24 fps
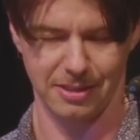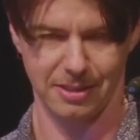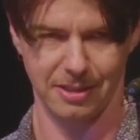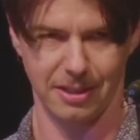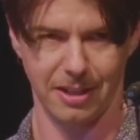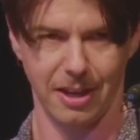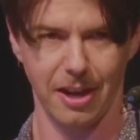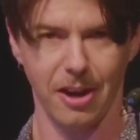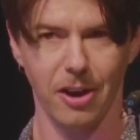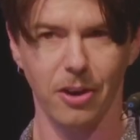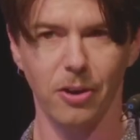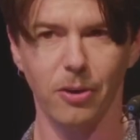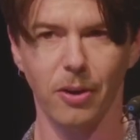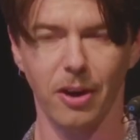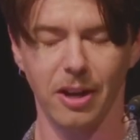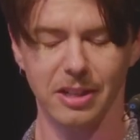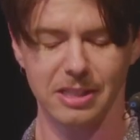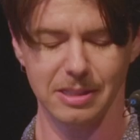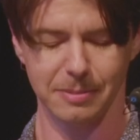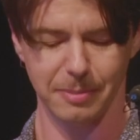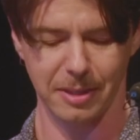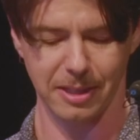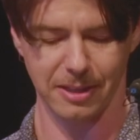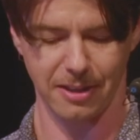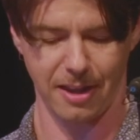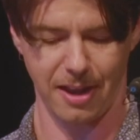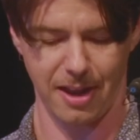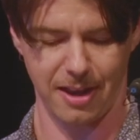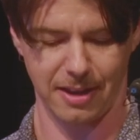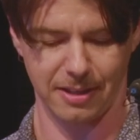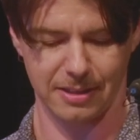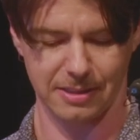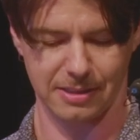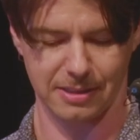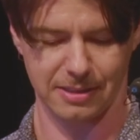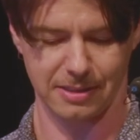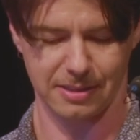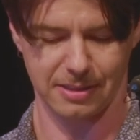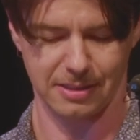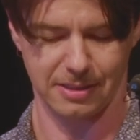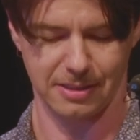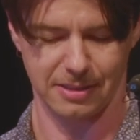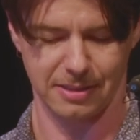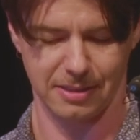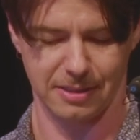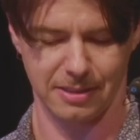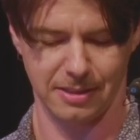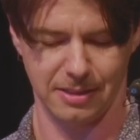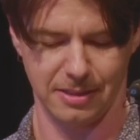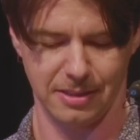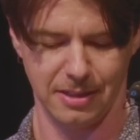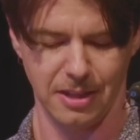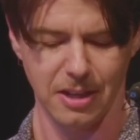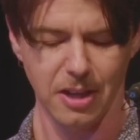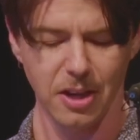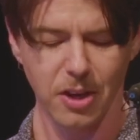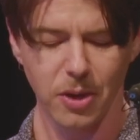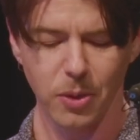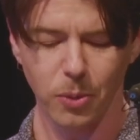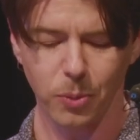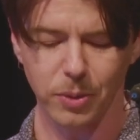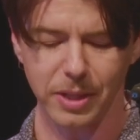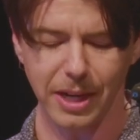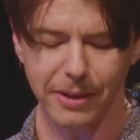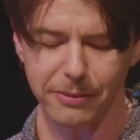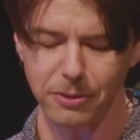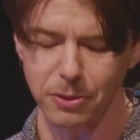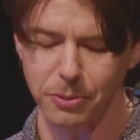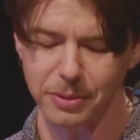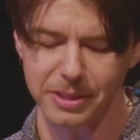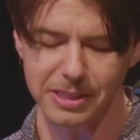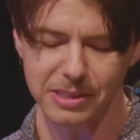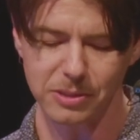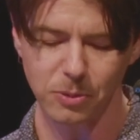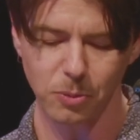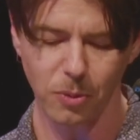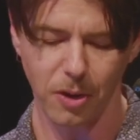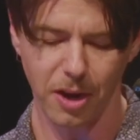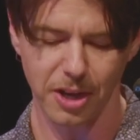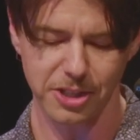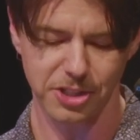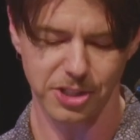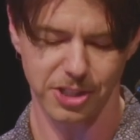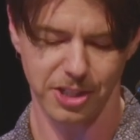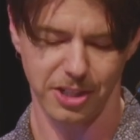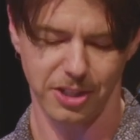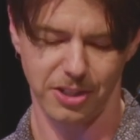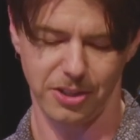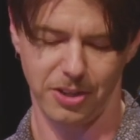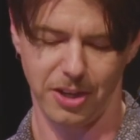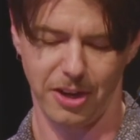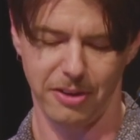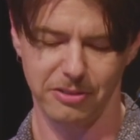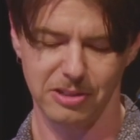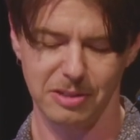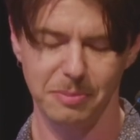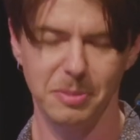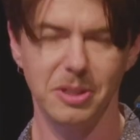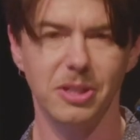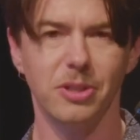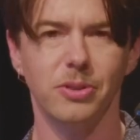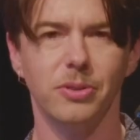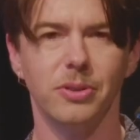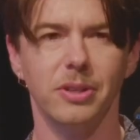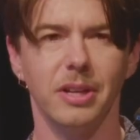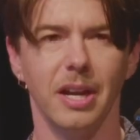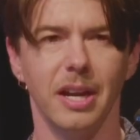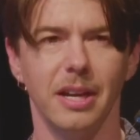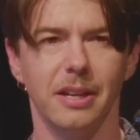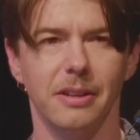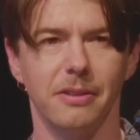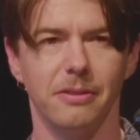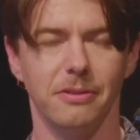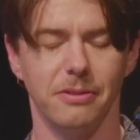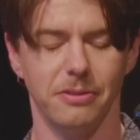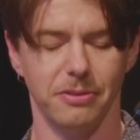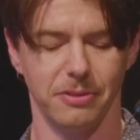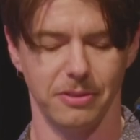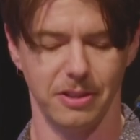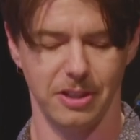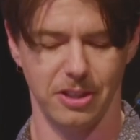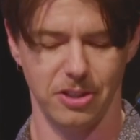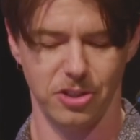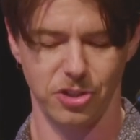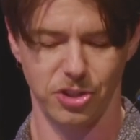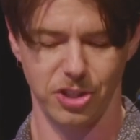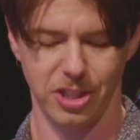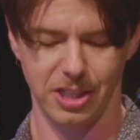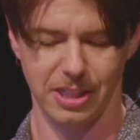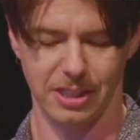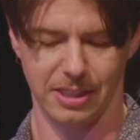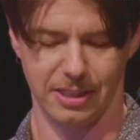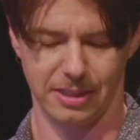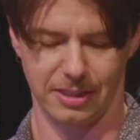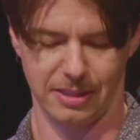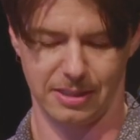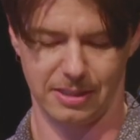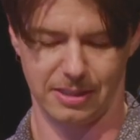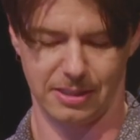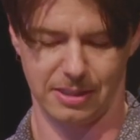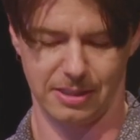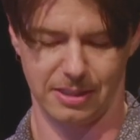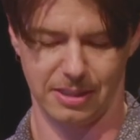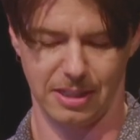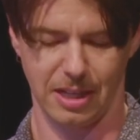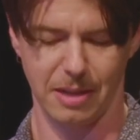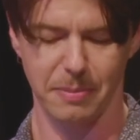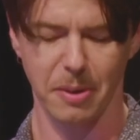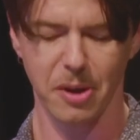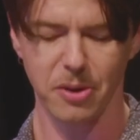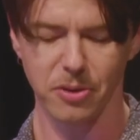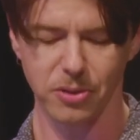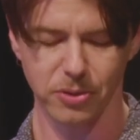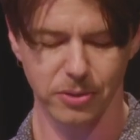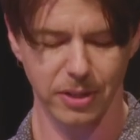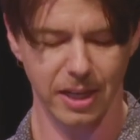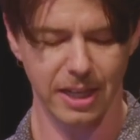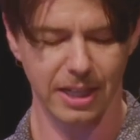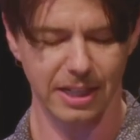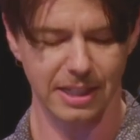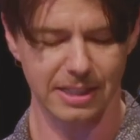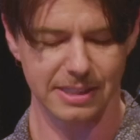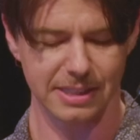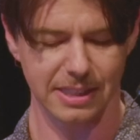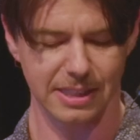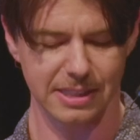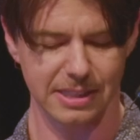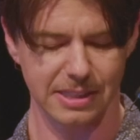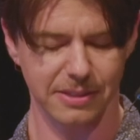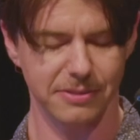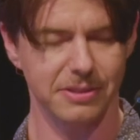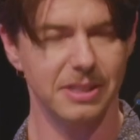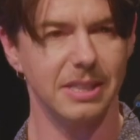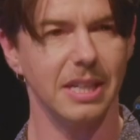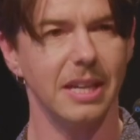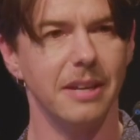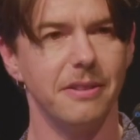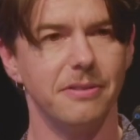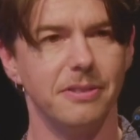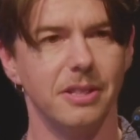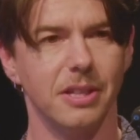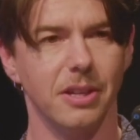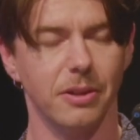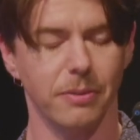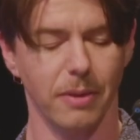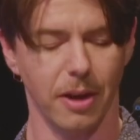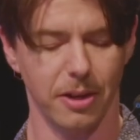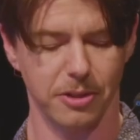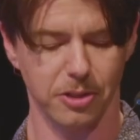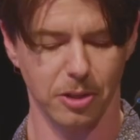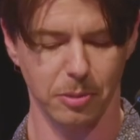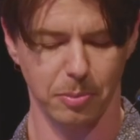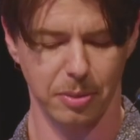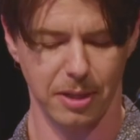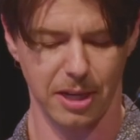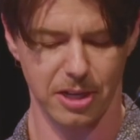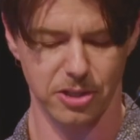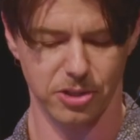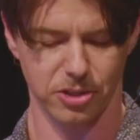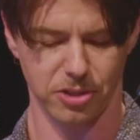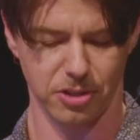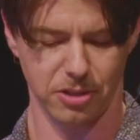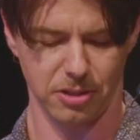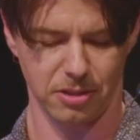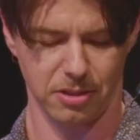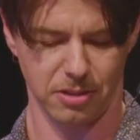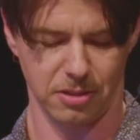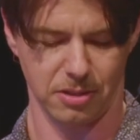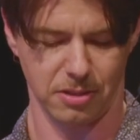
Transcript: I uncross my legs. When everyone is watching, you have to be creative, ingenious about creating a sense of safety around your pleasure.